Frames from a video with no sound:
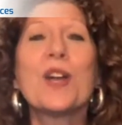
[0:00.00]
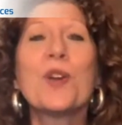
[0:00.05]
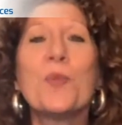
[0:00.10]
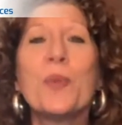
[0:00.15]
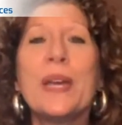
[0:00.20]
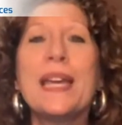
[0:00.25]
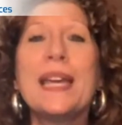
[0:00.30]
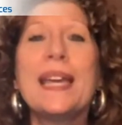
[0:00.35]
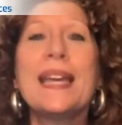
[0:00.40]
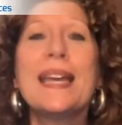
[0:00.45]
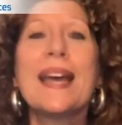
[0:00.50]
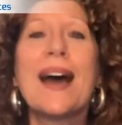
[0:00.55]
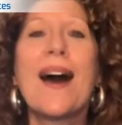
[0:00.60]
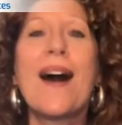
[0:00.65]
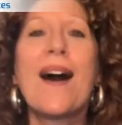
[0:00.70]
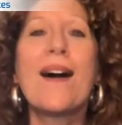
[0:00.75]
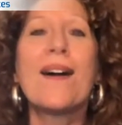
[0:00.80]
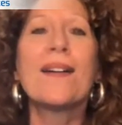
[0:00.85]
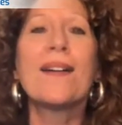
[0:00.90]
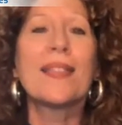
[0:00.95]
We
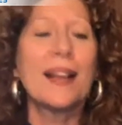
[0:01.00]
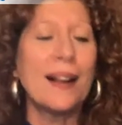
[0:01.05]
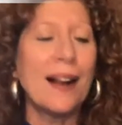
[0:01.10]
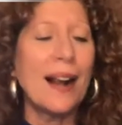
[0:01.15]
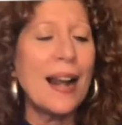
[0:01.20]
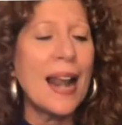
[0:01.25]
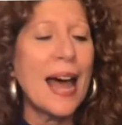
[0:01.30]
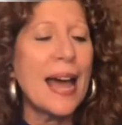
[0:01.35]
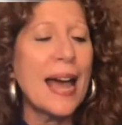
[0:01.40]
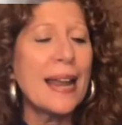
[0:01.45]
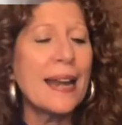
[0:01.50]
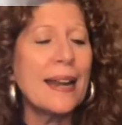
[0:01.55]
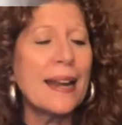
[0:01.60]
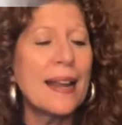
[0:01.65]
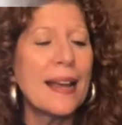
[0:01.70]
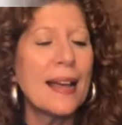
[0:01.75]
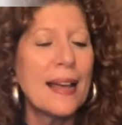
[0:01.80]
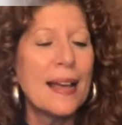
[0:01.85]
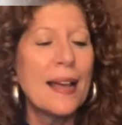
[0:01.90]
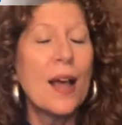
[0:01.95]
are the light,
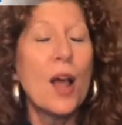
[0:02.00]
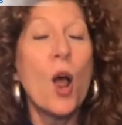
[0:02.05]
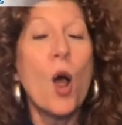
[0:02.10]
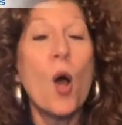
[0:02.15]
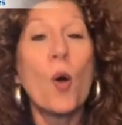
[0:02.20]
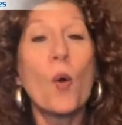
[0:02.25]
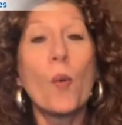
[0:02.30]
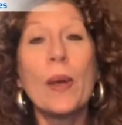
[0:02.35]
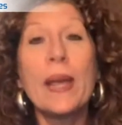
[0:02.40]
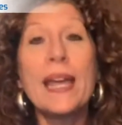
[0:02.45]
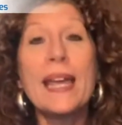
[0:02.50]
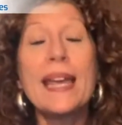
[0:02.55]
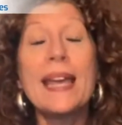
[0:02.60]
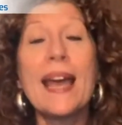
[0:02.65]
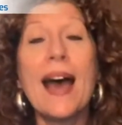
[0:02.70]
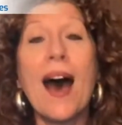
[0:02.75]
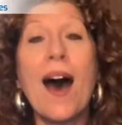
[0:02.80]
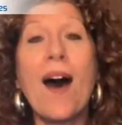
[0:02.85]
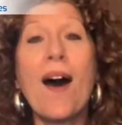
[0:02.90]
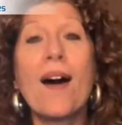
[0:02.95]

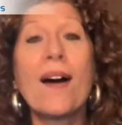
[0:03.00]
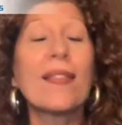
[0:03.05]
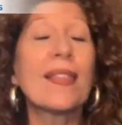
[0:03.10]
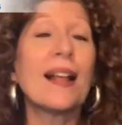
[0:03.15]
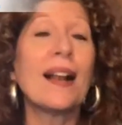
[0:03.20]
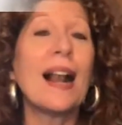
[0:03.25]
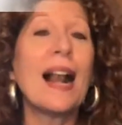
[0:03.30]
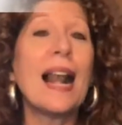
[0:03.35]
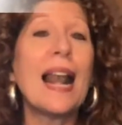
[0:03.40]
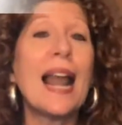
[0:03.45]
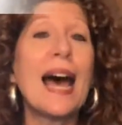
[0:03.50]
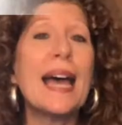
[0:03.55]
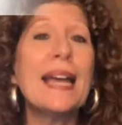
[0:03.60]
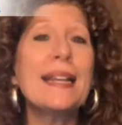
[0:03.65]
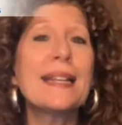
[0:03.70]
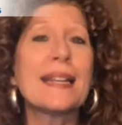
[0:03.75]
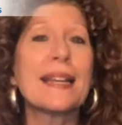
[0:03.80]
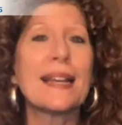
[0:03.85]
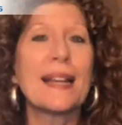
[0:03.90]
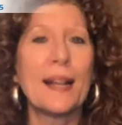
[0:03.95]
we are the light,
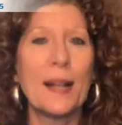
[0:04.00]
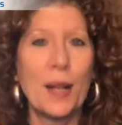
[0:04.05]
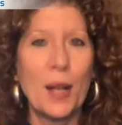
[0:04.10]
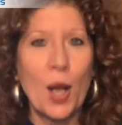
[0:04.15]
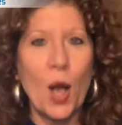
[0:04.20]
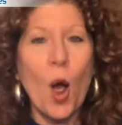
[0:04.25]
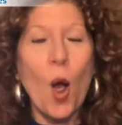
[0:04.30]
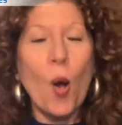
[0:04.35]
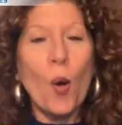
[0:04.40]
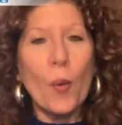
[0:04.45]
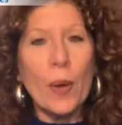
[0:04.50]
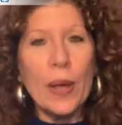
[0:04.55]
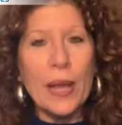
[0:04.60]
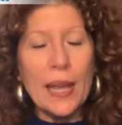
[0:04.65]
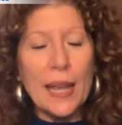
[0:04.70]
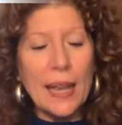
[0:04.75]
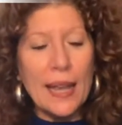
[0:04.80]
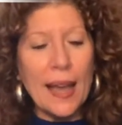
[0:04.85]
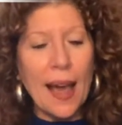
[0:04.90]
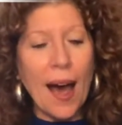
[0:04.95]

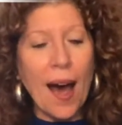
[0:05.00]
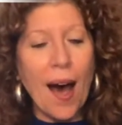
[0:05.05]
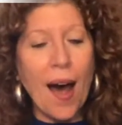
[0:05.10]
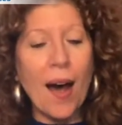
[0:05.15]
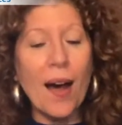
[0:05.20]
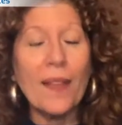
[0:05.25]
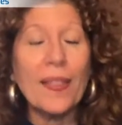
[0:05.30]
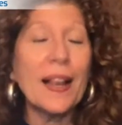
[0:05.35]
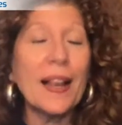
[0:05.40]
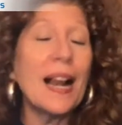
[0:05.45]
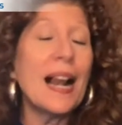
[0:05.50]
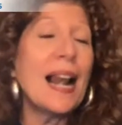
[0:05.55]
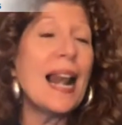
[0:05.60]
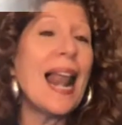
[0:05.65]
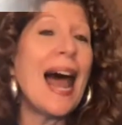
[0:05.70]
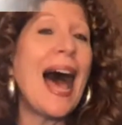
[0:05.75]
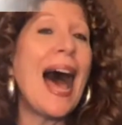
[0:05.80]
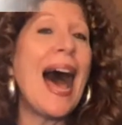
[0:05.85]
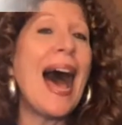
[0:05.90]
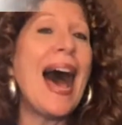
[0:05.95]
we are the
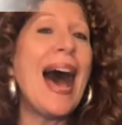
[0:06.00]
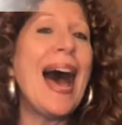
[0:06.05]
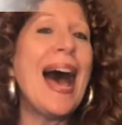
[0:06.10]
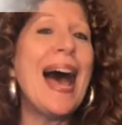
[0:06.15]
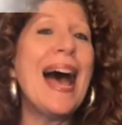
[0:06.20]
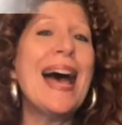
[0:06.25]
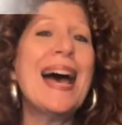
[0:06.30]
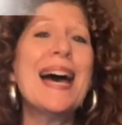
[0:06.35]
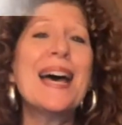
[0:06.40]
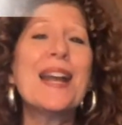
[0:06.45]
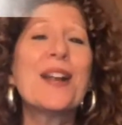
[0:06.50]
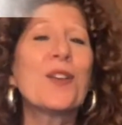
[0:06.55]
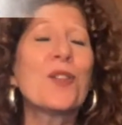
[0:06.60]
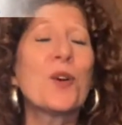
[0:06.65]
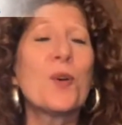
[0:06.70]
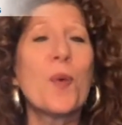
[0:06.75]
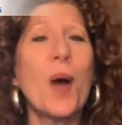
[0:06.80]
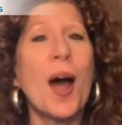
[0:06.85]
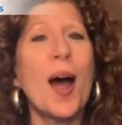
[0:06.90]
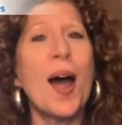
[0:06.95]
light of
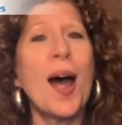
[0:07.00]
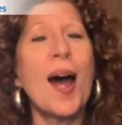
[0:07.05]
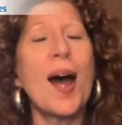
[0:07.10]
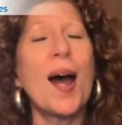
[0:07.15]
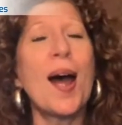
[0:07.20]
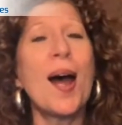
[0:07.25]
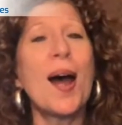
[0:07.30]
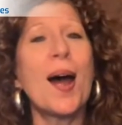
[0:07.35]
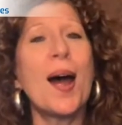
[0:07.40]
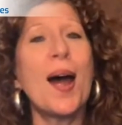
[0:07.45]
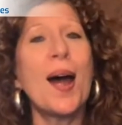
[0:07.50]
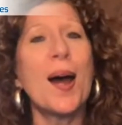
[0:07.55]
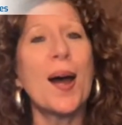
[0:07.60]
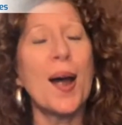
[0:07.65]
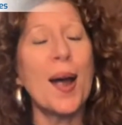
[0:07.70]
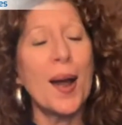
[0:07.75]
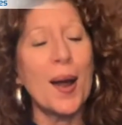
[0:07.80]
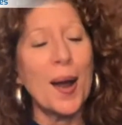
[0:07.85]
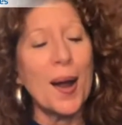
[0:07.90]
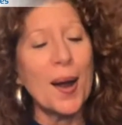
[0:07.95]
the
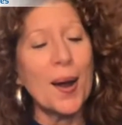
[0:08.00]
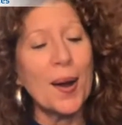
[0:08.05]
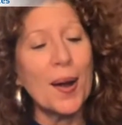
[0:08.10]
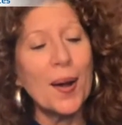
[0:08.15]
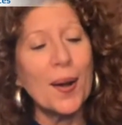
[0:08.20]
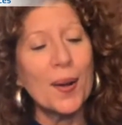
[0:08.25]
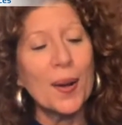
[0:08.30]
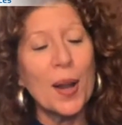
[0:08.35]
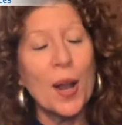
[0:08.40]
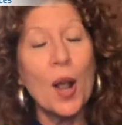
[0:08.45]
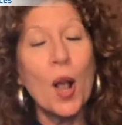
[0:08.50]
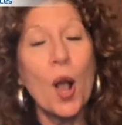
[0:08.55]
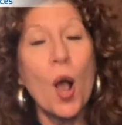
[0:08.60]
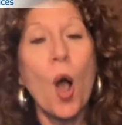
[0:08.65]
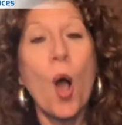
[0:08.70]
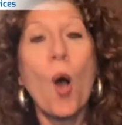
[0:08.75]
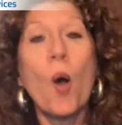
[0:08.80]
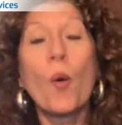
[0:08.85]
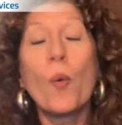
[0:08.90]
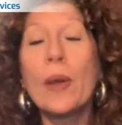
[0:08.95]
world.
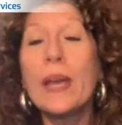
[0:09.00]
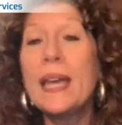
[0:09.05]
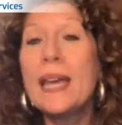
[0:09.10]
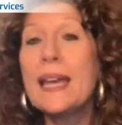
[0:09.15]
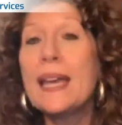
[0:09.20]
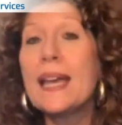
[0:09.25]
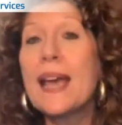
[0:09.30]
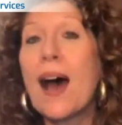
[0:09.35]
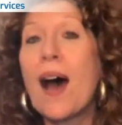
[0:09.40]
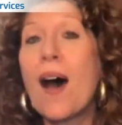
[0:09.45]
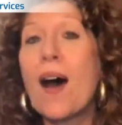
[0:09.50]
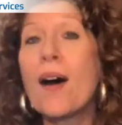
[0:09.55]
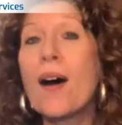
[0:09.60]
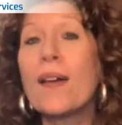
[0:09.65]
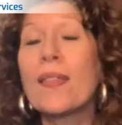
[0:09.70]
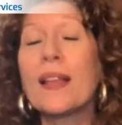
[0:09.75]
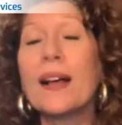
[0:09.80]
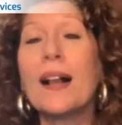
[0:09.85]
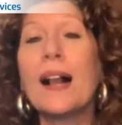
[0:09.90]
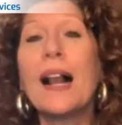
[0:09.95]
We
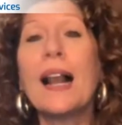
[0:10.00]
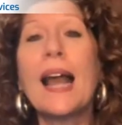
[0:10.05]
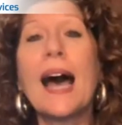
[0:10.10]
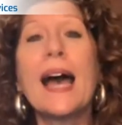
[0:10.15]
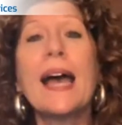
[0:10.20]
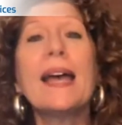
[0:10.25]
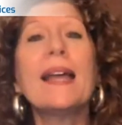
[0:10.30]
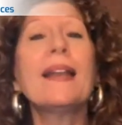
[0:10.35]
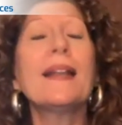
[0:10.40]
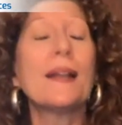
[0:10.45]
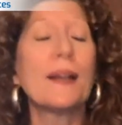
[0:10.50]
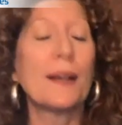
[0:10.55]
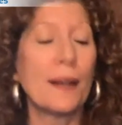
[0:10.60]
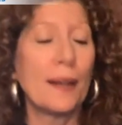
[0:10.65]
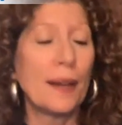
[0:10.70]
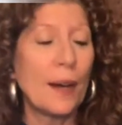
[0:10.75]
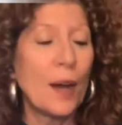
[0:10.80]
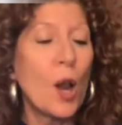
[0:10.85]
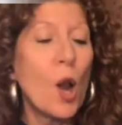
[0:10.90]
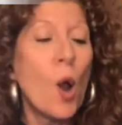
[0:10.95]
are the light,
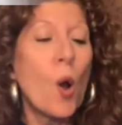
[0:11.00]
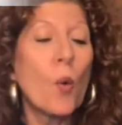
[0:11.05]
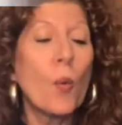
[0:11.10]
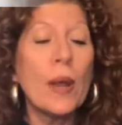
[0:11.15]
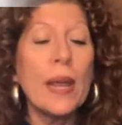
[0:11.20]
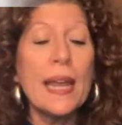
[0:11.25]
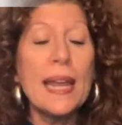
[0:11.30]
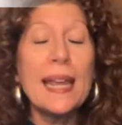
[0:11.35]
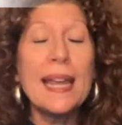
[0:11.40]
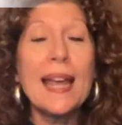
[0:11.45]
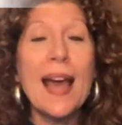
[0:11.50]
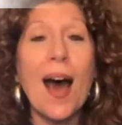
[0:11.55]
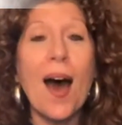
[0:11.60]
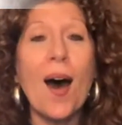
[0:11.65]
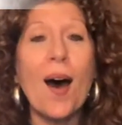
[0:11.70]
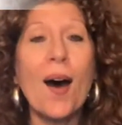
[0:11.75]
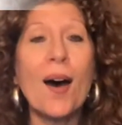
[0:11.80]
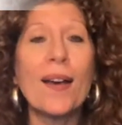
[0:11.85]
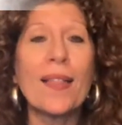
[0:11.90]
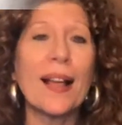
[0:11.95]
we
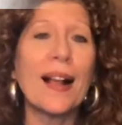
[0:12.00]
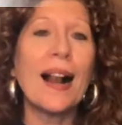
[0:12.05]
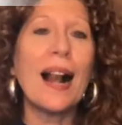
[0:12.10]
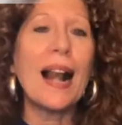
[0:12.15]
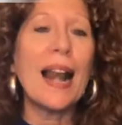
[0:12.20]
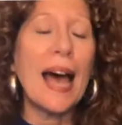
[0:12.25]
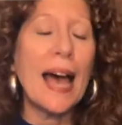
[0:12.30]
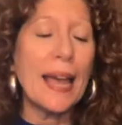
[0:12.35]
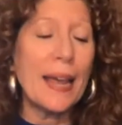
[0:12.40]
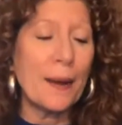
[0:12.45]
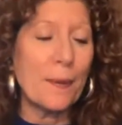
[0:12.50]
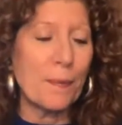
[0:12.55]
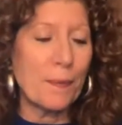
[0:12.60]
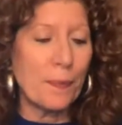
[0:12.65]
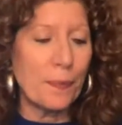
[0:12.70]
are the light,